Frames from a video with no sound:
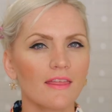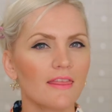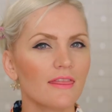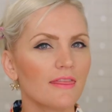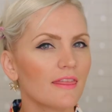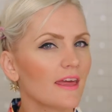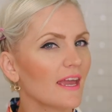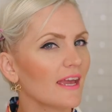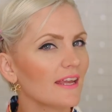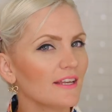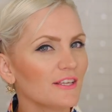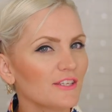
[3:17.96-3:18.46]

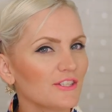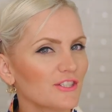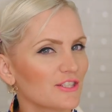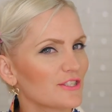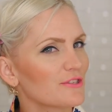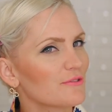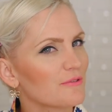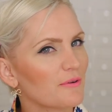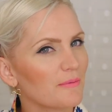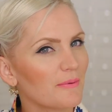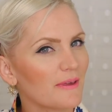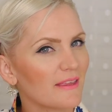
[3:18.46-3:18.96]
Then you
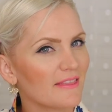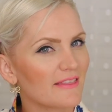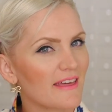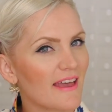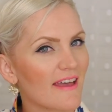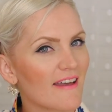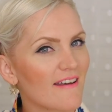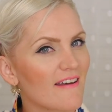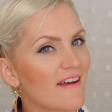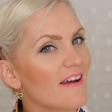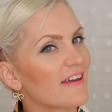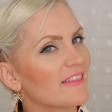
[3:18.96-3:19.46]
just repeat
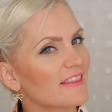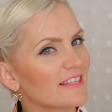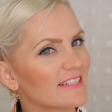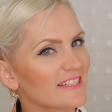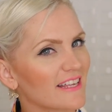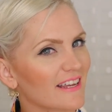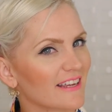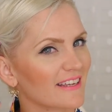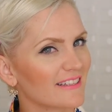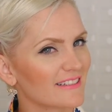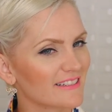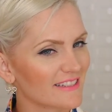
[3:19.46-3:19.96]
that on
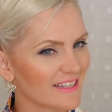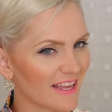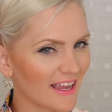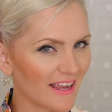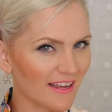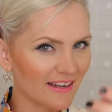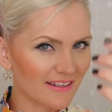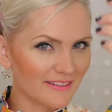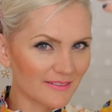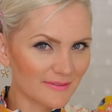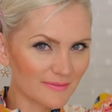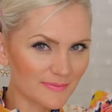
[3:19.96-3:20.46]
the second
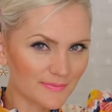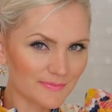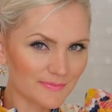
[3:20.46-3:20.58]
side.